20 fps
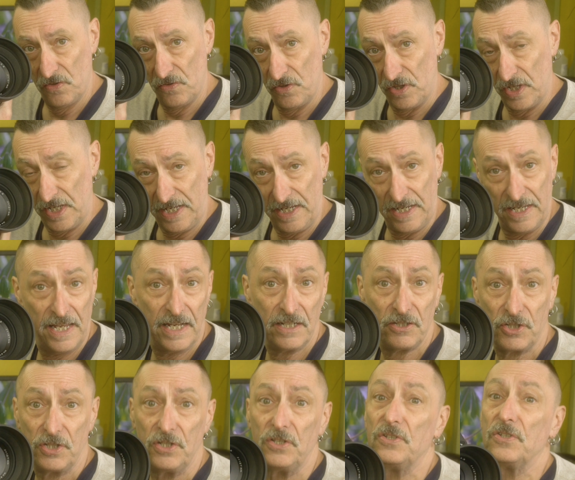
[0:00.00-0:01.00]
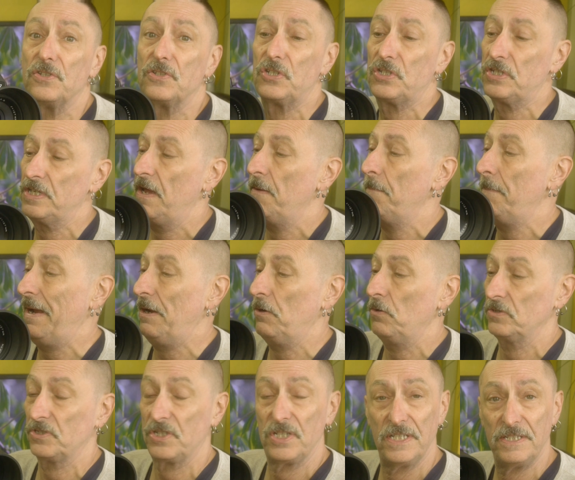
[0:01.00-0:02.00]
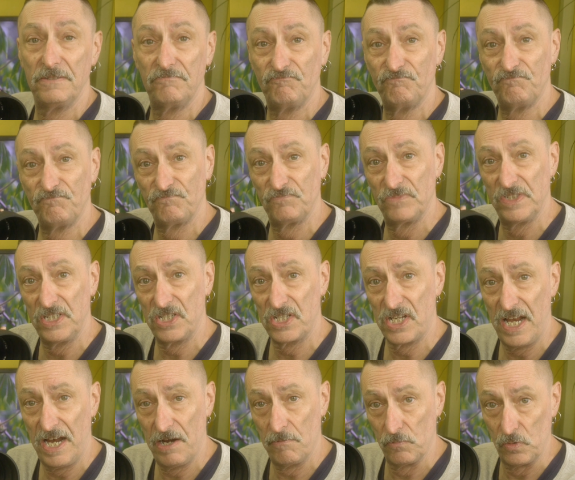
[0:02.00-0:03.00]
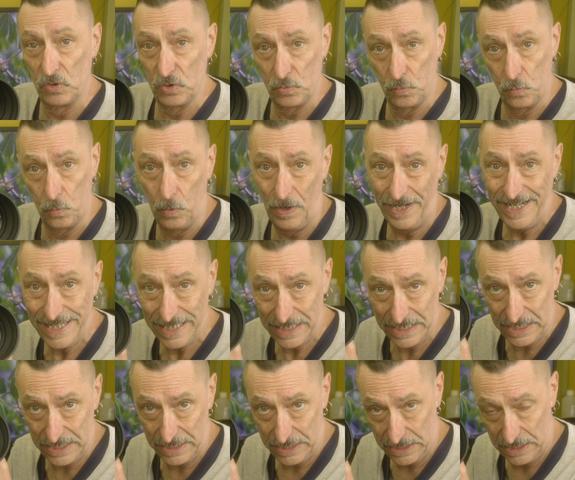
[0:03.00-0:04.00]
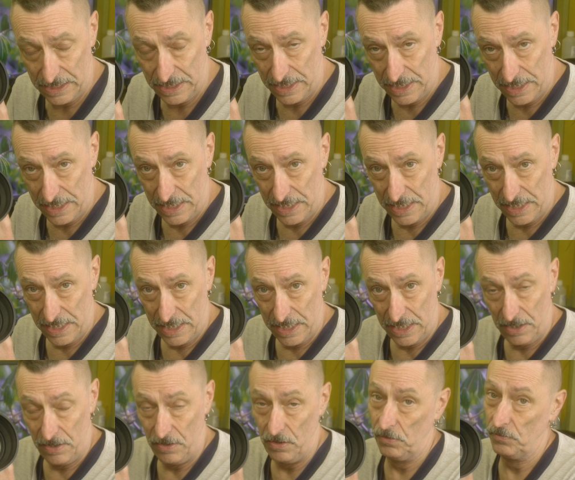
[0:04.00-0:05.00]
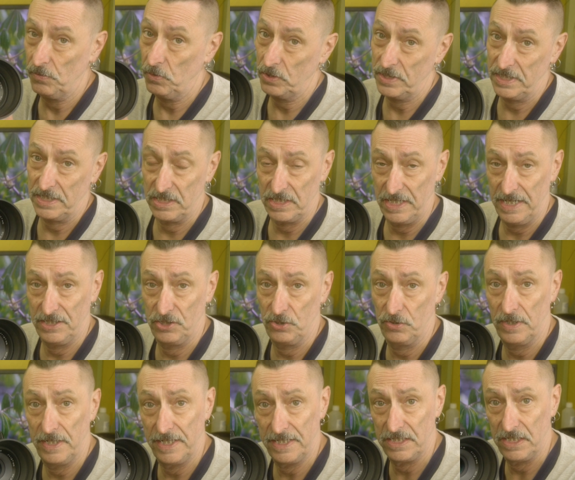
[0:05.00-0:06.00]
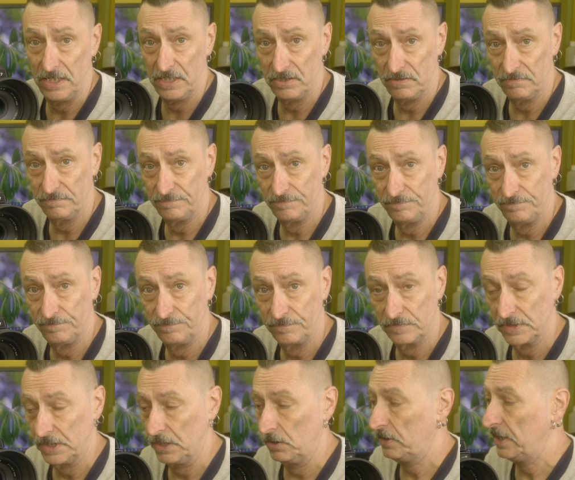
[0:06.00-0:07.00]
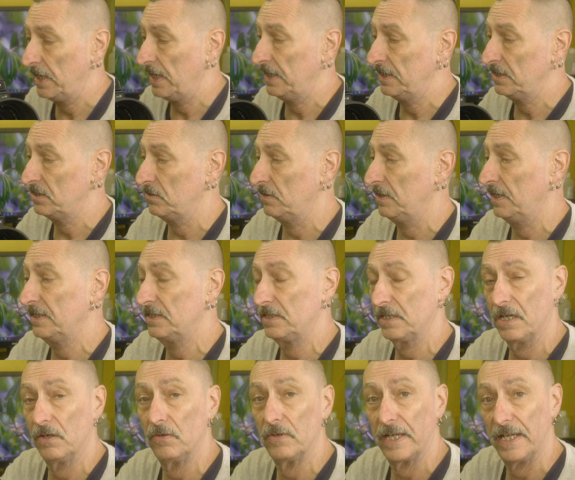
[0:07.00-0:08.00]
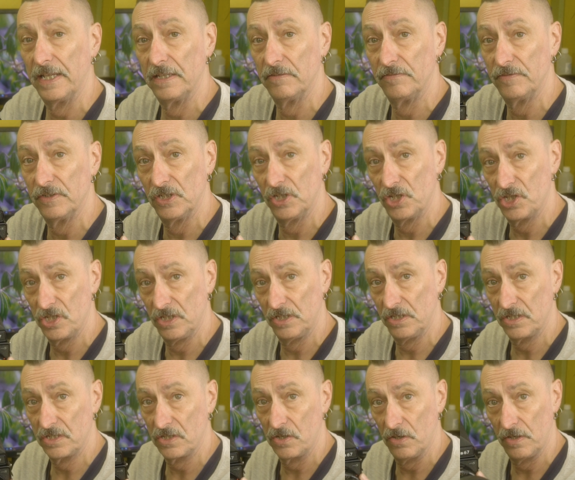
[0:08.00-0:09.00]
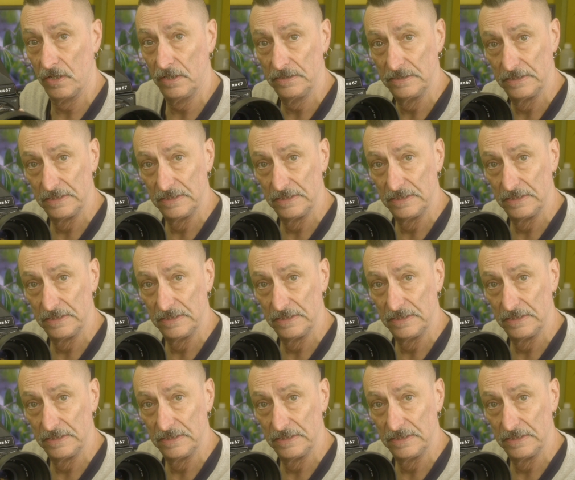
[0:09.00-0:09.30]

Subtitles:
The legends about this camera's weight are not exaggerated. Okay, so I had to go and get the version that's got